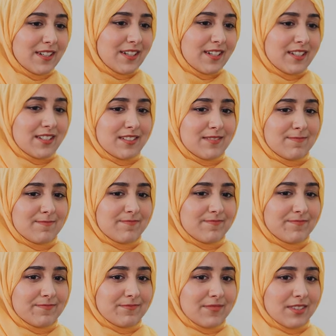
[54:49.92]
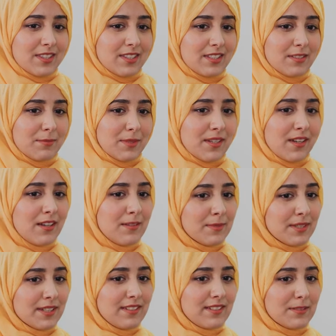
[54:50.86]

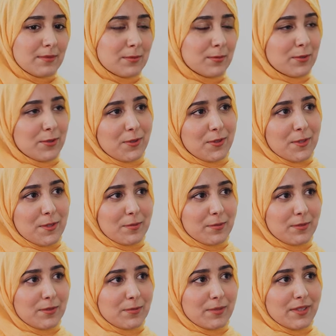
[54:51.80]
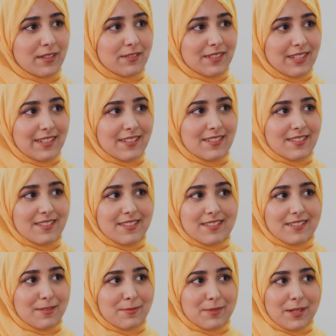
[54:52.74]
becoming a little bit more knowledgeable, but it really does
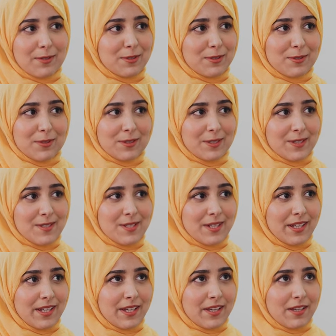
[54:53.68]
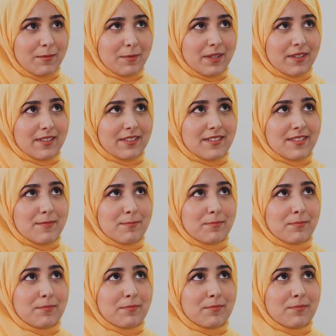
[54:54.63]
just come down to knowledge, because
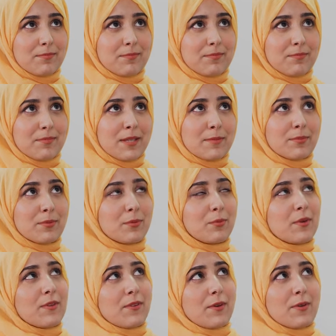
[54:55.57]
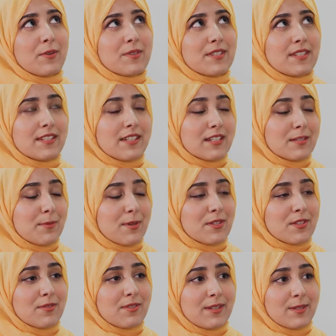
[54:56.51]
people with OCD,
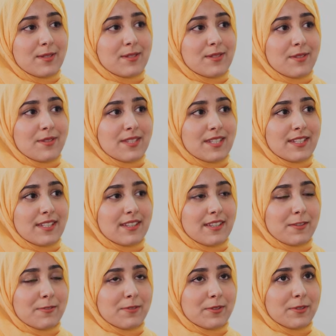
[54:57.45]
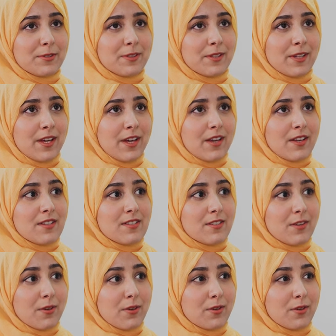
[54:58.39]
especially religious OCD, they feel
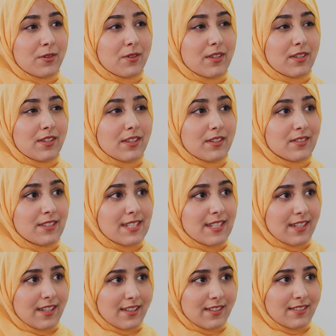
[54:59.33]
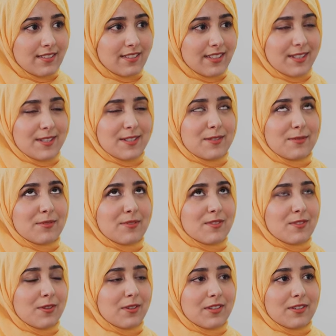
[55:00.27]
so guilty. I used to feel
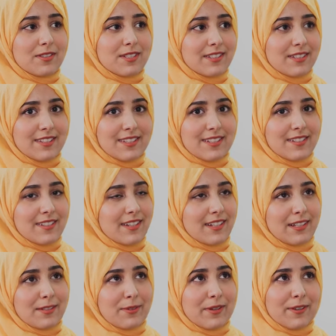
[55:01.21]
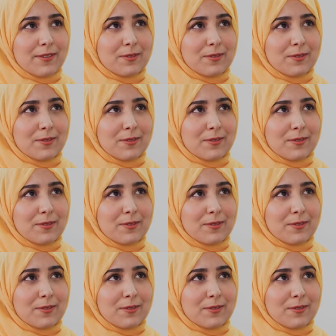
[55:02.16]
so guilty, and that's exactly why I